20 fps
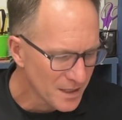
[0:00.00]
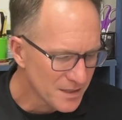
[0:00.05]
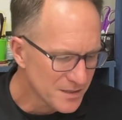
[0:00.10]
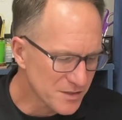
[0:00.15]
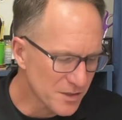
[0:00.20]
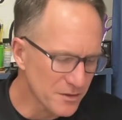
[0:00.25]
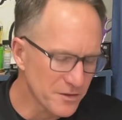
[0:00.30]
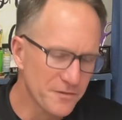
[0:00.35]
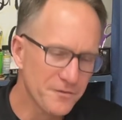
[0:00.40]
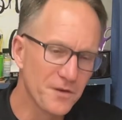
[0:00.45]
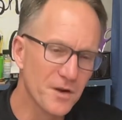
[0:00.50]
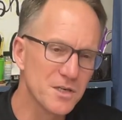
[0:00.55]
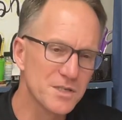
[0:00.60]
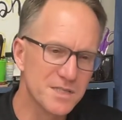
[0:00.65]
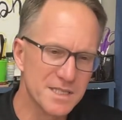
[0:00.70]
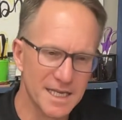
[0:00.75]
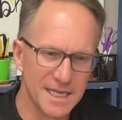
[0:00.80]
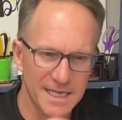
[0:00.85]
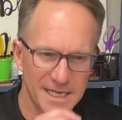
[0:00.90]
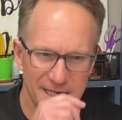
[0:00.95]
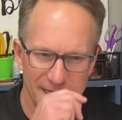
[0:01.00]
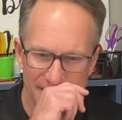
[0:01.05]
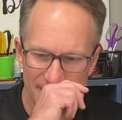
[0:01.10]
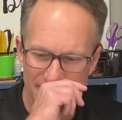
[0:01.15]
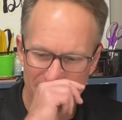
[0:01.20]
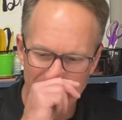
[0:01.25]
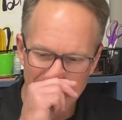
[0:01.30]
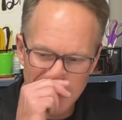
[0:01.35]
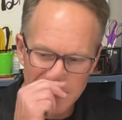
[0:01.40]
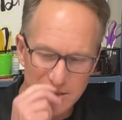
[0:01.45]
So the first thing he
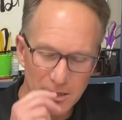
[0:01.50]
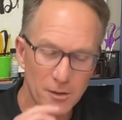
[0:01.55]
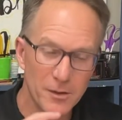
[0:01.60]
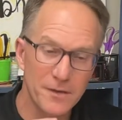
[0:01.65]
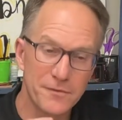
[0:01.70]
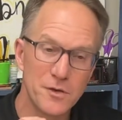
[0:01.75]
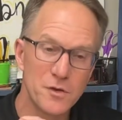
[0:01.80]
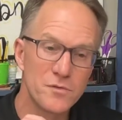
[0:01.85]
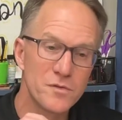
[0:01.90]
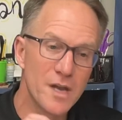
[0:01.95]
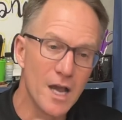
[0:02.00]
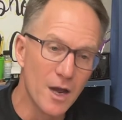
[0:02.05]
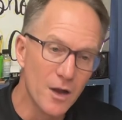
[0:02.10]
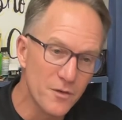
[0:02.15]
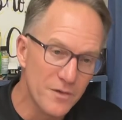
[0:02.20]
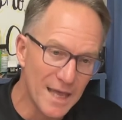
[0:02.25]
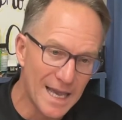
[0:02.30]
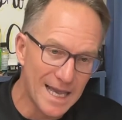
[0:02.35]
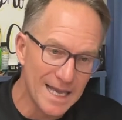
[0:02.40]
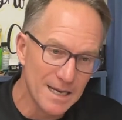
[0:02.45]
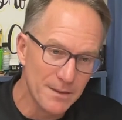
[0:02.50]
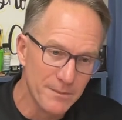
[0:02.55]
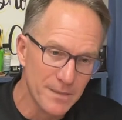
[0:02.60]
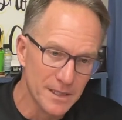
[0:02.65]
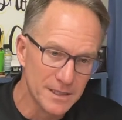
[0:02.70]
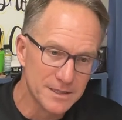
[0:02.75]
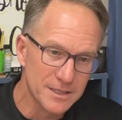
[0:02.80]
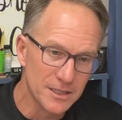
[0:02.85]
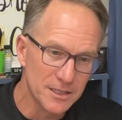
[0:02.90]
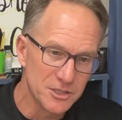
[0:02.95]
does, so if you know that in
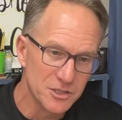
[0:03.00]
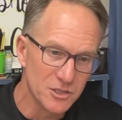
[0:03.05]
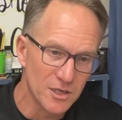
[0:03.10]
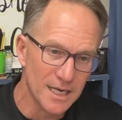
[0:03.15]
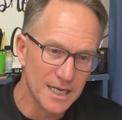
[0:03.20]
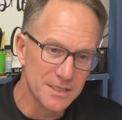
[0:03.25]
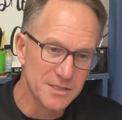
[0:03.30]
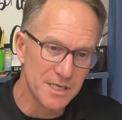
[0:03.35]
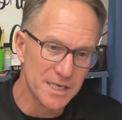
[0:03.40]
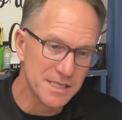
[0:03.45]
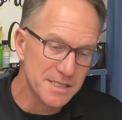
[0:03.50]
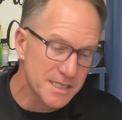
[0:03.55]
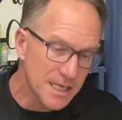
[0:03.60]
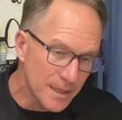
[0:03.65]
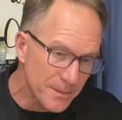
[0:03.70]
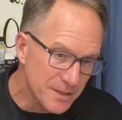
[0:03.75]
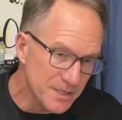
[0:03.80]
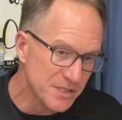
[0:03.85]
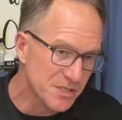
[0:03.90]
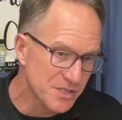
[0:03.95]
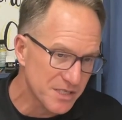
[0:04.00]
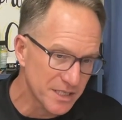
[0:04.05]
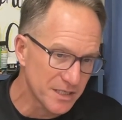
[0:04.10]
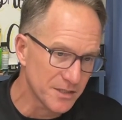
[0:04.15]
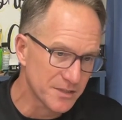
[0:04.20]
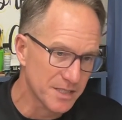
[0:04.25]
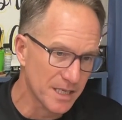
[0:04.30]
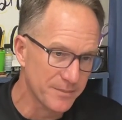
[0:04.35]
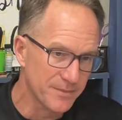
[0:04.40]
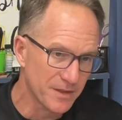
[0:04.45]
military strategy, he's coming to
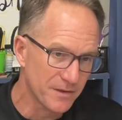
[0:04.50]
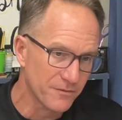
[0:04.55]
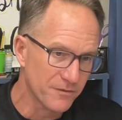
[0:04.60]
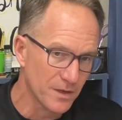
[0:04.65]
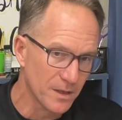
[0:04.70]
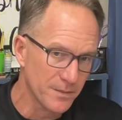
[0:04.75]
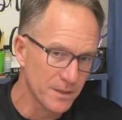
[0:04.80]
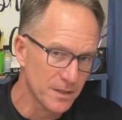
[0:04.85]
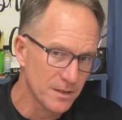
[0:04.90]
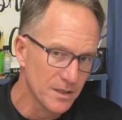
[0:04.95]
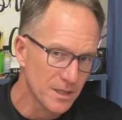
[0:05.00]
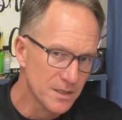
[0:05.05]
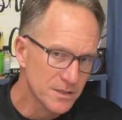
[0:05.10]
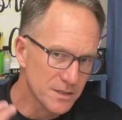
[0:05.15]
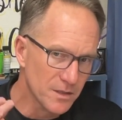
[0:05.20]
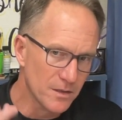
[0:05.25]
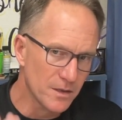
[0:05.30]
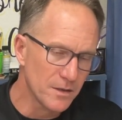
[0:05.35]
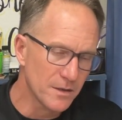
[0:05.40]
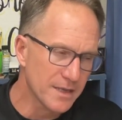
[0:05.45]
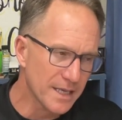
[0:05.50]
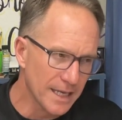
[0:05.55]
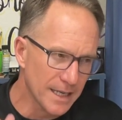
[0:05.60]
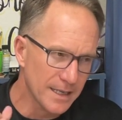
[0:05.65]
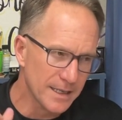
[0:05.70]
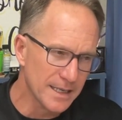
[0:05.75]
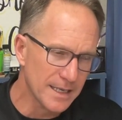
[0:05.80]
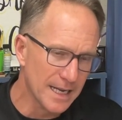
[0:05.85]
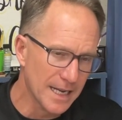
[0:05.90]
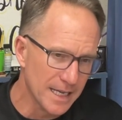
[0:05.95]
steal something from you. So, okay,
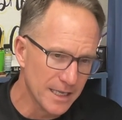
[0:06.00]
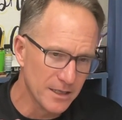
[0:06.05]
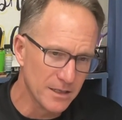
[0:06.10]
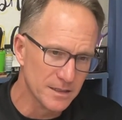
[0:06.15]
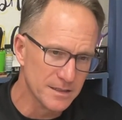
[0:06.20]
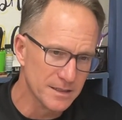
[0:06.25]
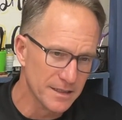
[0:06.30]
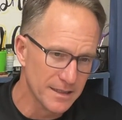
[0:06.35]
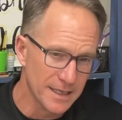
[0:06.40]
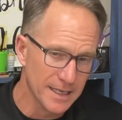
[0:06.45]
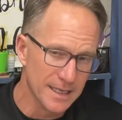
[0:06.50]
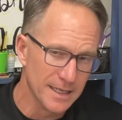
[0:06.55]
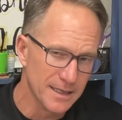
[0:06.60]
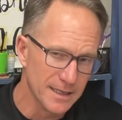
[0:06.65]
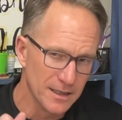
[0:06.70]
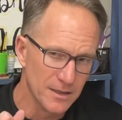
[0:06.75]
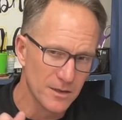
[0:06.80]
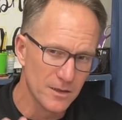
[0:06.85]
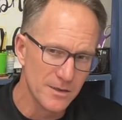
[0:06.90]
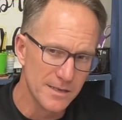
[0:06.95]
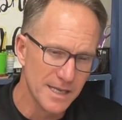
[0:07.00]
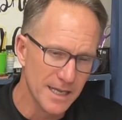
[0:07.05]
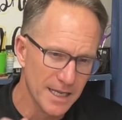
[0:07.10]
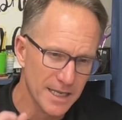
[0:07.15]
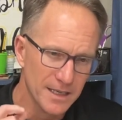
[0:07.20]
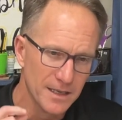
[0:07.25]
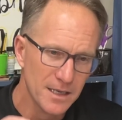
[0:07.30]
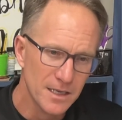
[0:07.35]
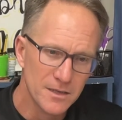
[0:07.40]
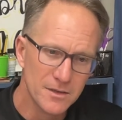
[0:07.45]
I got to hang on to
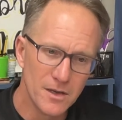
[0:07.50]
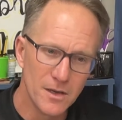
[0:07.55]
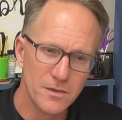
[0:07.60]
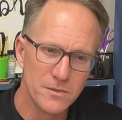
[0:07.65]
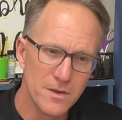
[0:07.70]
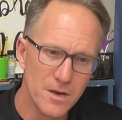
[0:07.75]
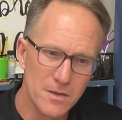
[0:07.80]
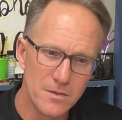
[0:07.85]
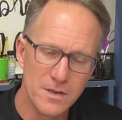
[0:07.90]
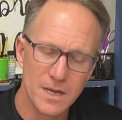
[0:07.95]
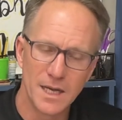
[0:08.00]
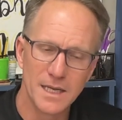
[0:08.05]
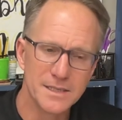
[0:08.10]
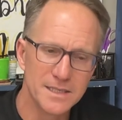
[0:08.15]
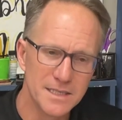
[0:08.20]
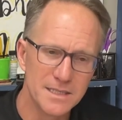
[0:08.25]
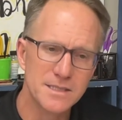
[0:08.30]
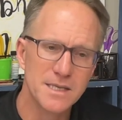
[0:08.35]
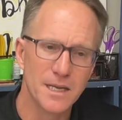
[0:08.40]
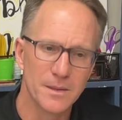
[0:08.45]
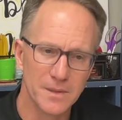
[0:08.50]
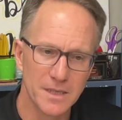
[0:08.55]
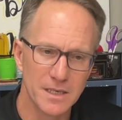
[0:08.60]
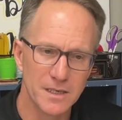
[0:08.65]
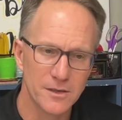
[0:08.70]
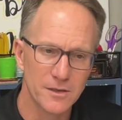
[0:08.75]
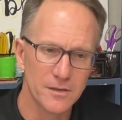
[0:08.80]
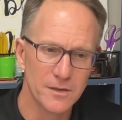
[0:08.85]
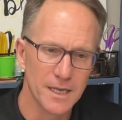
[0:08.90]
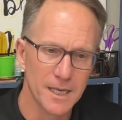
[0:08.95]
that. No, God did tell me to
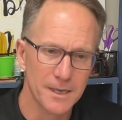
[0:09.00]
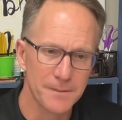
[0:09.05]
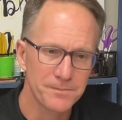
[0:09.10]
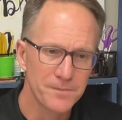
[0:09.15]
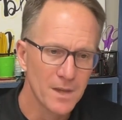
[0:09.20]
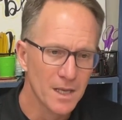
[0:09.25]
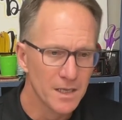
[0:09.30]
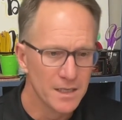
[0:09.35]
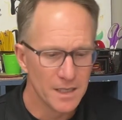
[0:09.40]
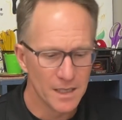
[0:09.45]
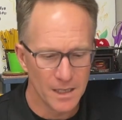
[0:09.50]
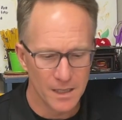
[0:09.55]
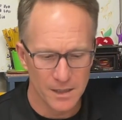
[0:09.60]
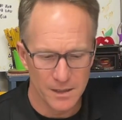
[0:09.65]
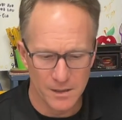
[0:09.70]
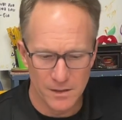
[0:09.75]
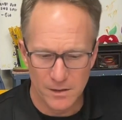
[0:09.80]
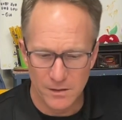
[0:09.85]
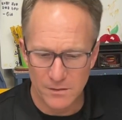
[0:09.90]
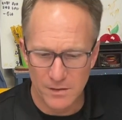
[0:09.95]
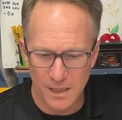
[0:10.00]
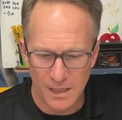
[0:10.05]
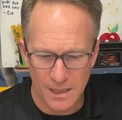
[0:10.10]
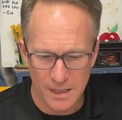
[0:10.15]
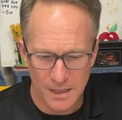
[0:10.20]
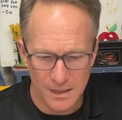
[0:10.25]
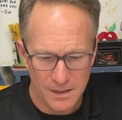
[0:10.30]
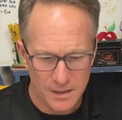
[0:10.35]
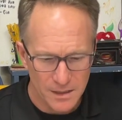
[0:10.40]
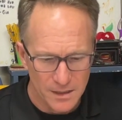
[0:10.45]
do that. Yeah, you know,
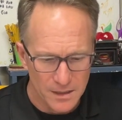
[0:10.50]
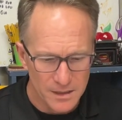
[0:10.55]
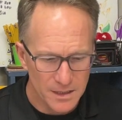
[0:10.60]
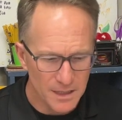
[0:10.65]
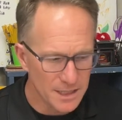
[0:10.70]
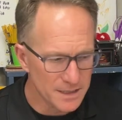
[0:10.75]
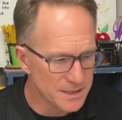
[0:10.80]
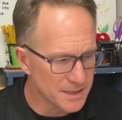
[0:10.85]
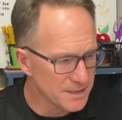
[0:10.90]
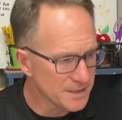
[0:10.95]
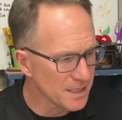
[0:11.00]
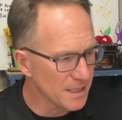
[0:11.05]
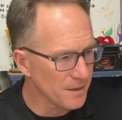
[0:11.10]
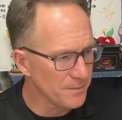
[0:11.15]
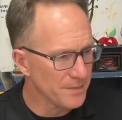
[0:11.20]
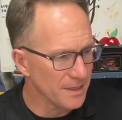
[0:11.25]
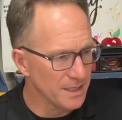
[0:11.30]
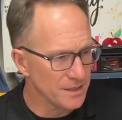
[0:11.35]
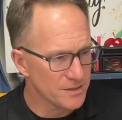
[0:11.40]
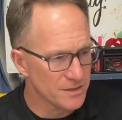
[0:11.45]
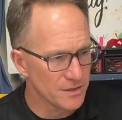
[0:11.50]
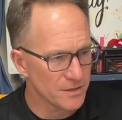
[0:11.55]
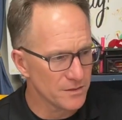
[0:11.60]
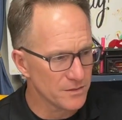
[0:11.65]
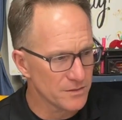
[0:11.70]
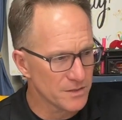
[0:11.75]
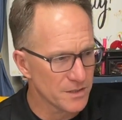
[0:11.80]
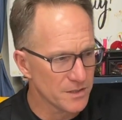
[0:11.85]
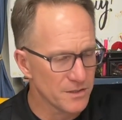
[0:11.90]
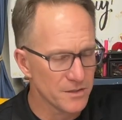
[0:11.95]
God did tell me to
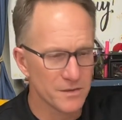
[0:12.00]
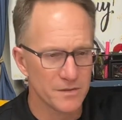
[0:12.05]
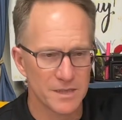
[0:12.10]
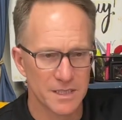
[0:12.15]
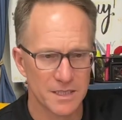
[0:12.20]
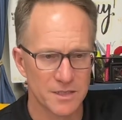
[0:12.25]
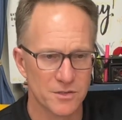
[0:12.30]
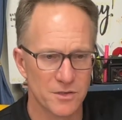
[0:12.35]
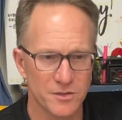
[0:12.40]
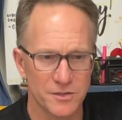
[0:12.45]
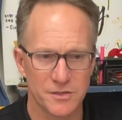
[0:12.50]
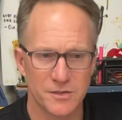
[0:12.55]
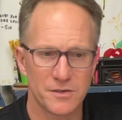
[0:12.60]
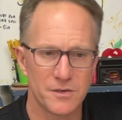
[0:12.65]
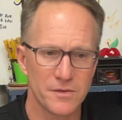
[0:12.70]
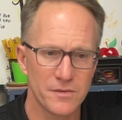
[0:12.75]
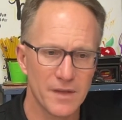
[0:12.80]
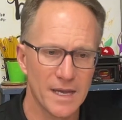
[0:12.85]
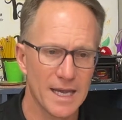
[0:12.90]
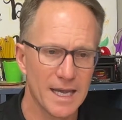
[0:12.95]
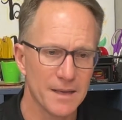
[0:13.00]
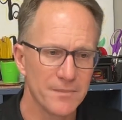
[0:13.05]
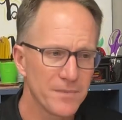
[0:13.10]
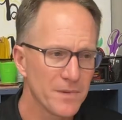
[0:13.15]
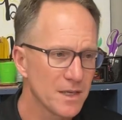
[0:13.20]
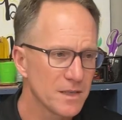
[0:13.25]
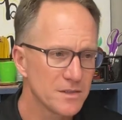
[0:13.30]
do this or to do that.